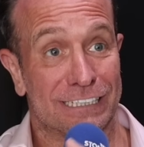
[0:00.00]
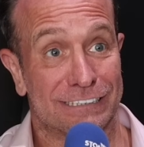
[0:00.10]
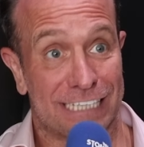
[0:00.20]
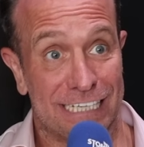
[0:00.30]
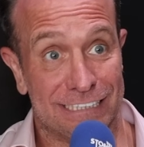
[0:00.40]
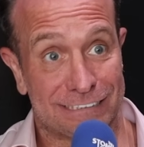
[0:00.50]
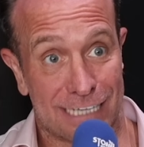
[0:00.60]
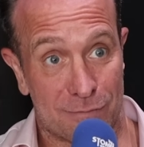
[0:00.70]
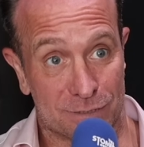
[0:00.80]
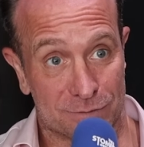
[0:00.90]
There's a Guinness
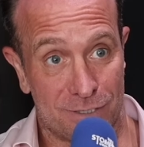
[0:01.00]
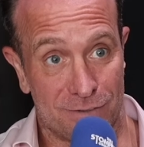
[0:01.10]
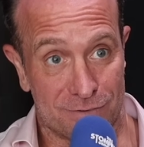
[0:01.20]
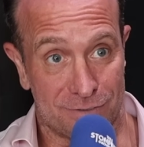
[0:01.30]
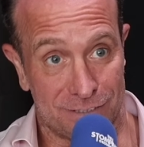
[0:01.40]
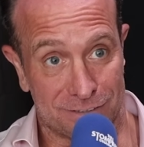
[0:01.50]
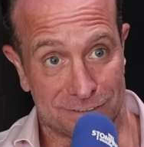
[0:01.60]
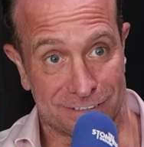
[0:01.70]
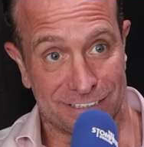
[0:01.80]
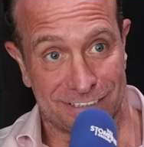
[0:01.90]
tap as well, if you're
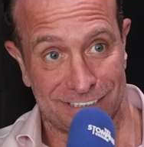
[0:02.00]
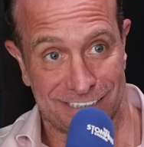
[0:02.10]
interested.